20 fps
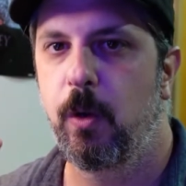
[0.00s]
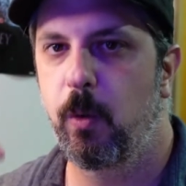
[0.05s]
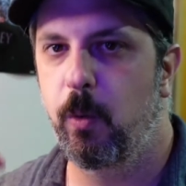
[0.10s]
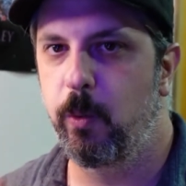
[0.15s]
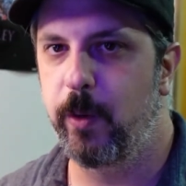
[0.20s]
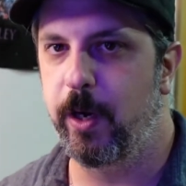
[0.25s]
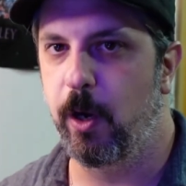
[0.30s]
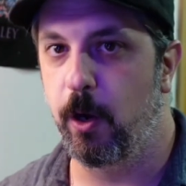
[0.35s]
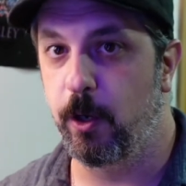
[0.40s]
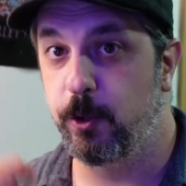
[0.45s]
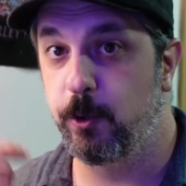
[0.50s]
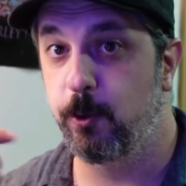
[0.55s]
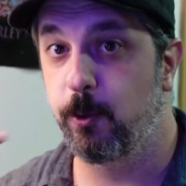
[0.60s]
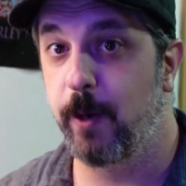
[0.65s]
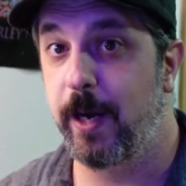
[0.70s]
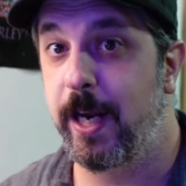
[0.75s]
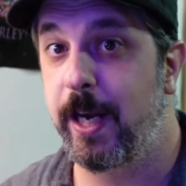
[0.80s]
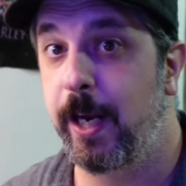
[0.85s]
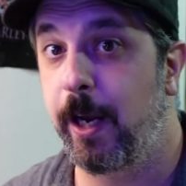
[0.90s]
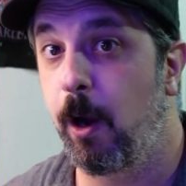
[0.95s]
We are
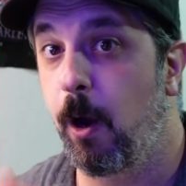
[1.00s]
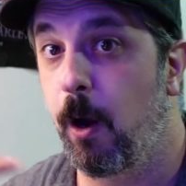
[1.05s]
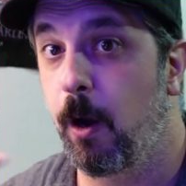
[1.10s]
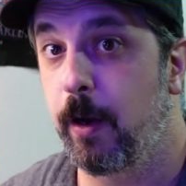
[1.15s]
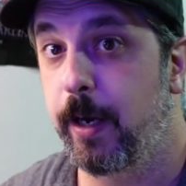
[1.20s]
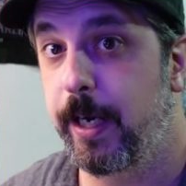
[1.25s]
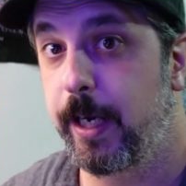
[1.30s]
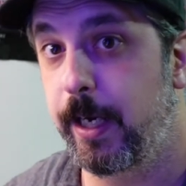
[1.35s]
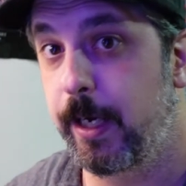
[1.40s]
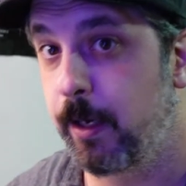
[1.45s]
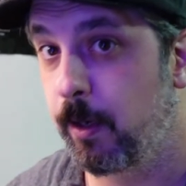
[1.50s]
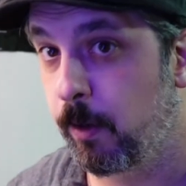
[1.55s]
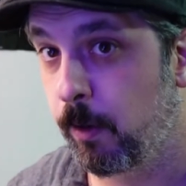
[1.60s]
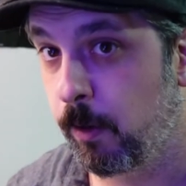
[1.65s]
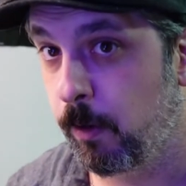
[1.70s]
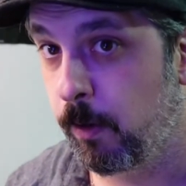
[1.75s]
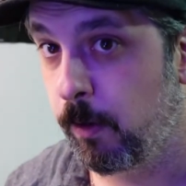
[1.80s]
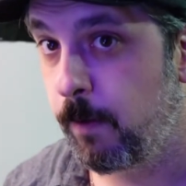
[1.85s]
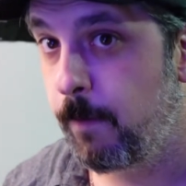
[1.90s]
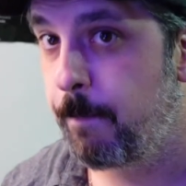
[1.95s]
training our
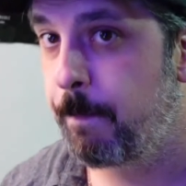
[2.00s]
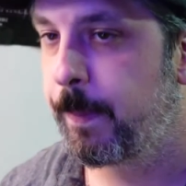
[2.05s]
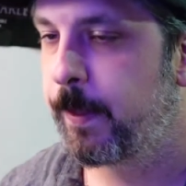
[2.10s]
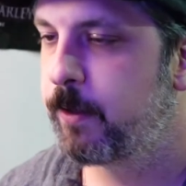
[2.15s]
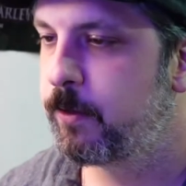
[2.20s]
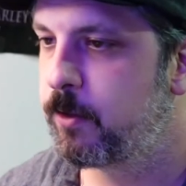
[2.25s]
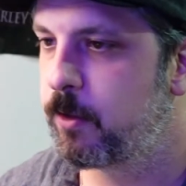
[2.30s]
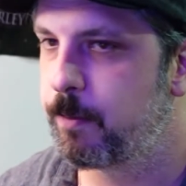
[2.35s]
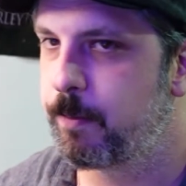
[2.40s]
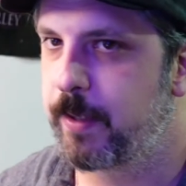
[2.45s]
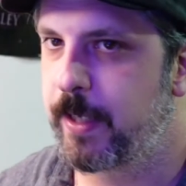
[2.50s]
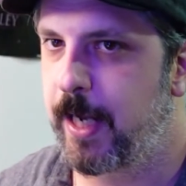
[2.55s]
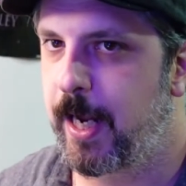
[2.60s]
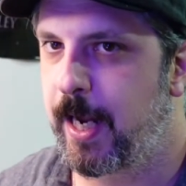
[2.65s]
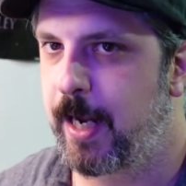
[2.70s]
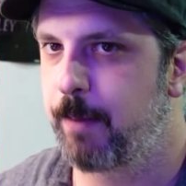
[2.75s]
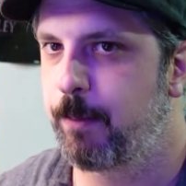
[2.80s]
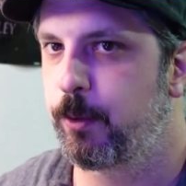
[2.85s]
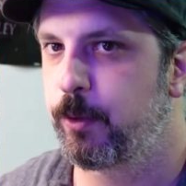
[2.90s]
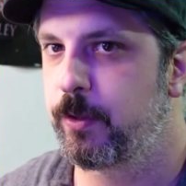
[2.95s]
ear to be
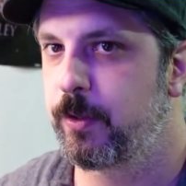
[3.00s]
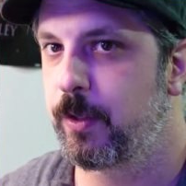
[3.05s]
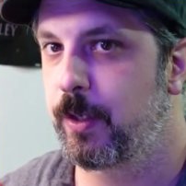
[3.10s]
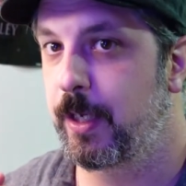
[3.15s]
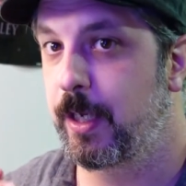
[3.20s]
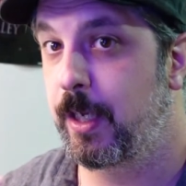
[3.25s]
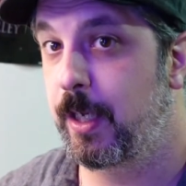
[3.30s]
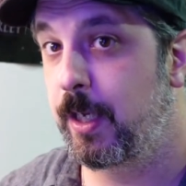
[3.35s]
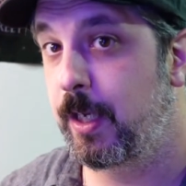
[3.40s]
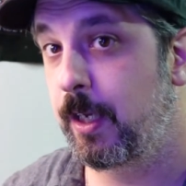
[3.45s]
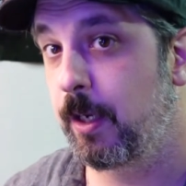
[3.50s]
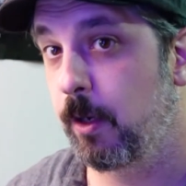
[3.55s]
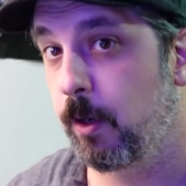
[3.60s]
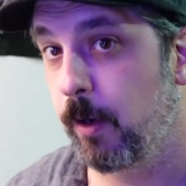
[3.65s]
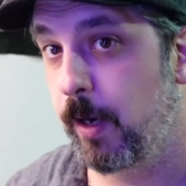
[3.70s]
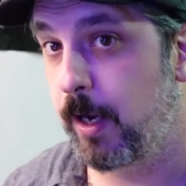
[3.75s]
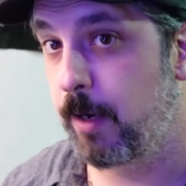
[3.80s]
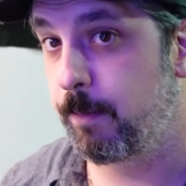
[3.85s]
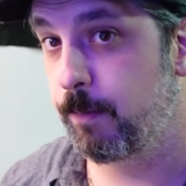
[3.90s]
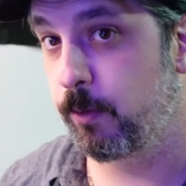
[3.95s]
able to
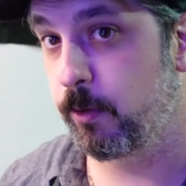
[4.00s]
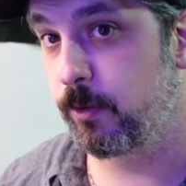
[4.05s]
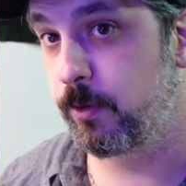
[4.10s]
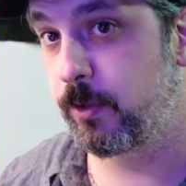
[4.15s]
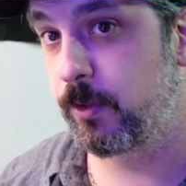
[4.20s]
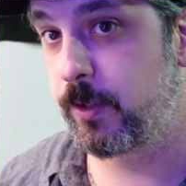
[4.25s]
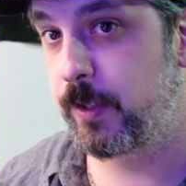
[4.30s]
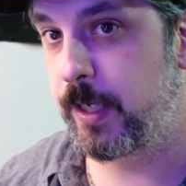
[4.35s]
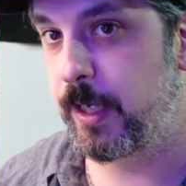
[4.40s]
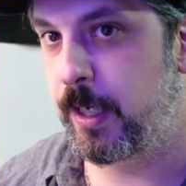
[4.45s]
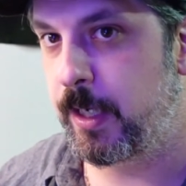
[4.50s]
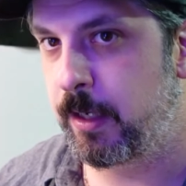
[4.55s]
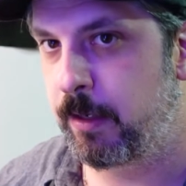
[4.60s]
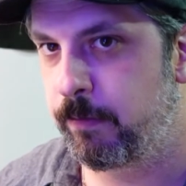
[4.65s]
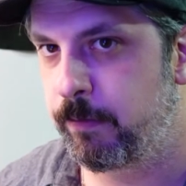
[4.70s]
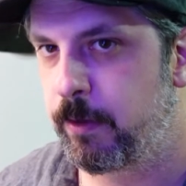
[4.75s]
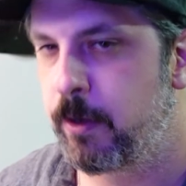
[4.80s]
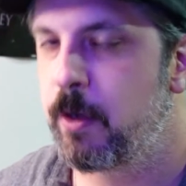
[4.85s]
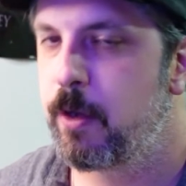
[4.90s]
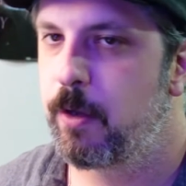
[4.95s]
hear and
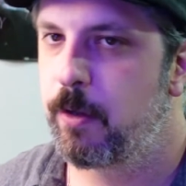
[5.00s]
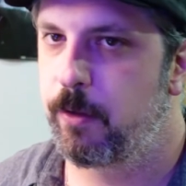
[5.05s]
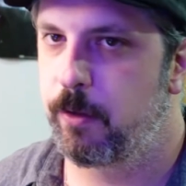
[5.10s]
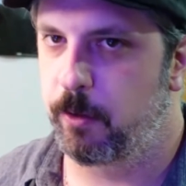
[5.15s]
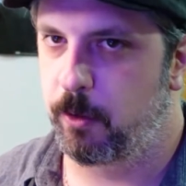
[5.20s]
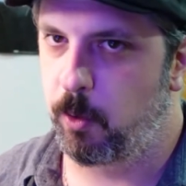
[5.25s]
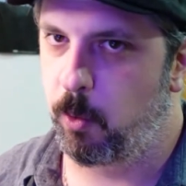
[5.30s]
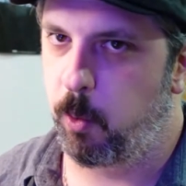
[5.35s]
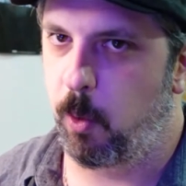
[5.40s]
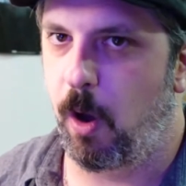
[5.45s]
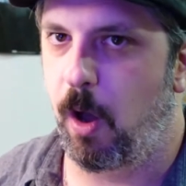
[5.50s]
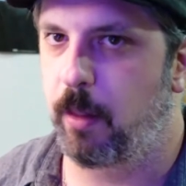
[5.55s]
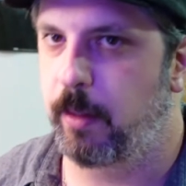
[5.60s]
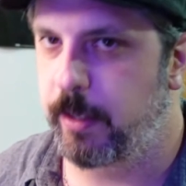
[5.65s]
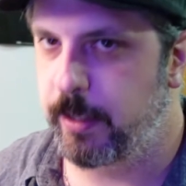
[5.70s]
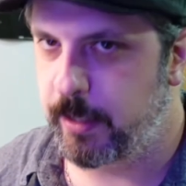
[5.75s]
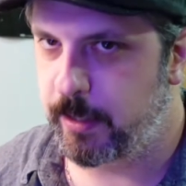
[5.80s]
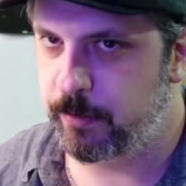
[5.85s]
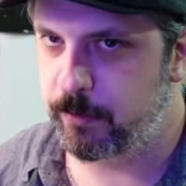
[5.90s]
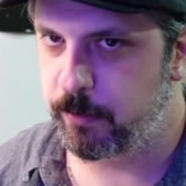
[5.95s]
perceive the
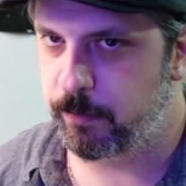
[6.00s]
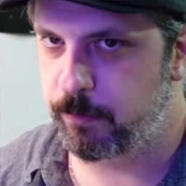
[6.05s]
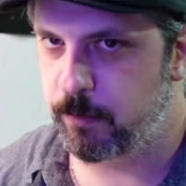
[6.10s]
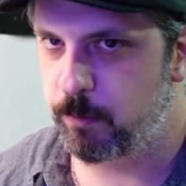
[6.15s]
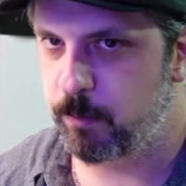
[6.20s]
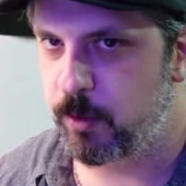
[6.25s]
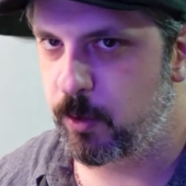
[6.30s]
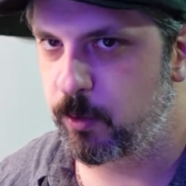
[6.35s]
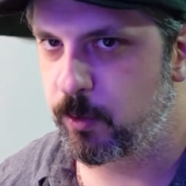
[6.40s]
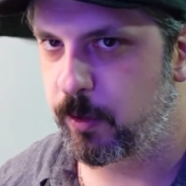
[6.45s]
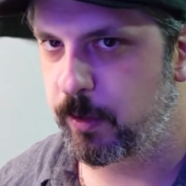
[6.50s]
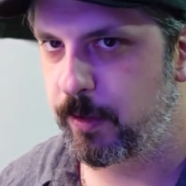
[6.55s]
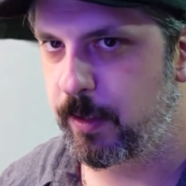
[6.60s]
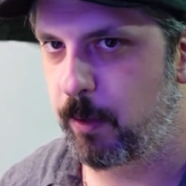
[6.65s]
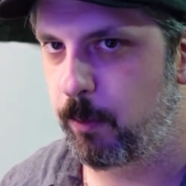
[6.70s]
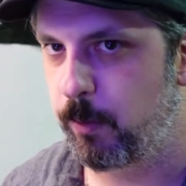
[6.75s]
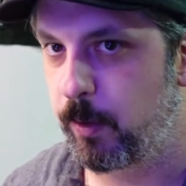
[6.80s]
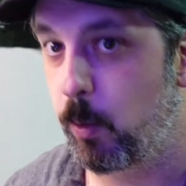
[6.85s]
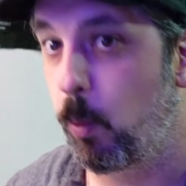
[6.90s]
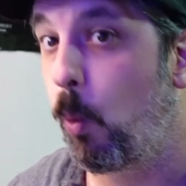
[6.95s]
qualities of the music
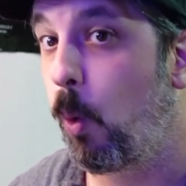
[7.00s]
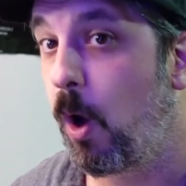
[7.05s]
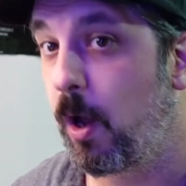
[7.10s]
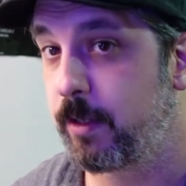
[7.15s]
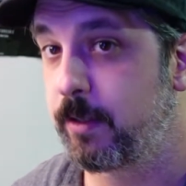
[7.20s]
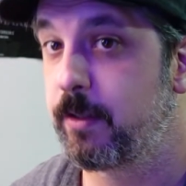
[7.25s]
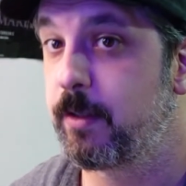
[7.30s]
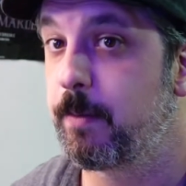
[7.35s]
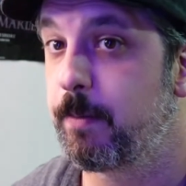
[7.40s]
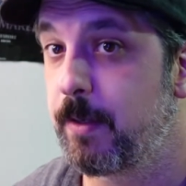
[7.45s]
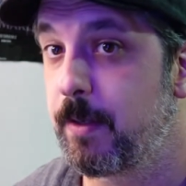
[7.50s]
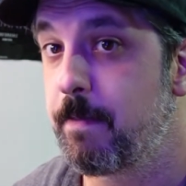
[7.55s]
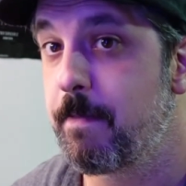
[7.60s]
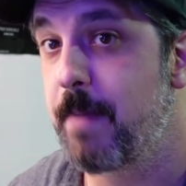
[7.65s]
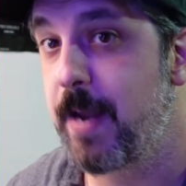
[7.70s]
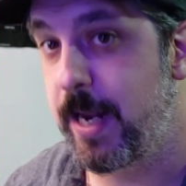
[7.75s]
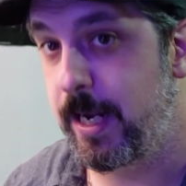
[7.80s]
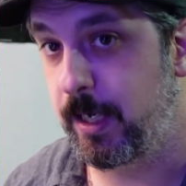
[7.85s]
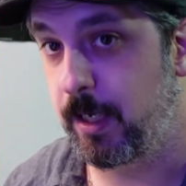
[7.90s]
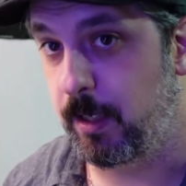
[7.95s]
that we want to be
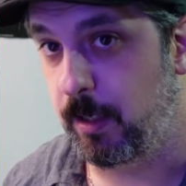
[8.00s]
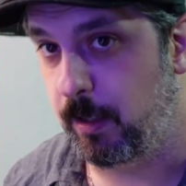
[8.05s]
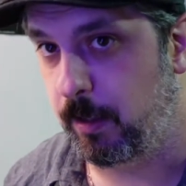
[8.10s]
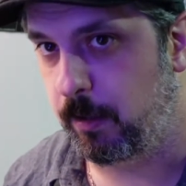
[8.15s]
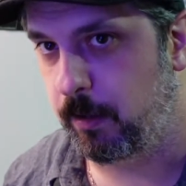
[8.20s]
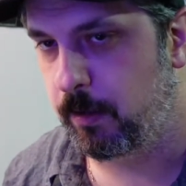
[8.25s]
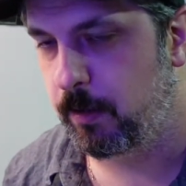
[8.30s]
making.